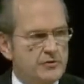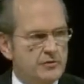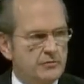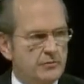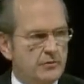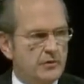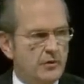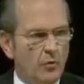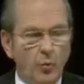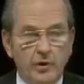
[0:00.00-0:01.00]
to,
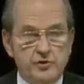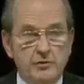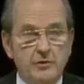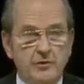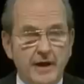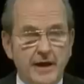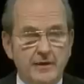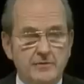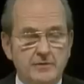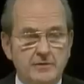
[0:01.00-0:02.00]
what you look at,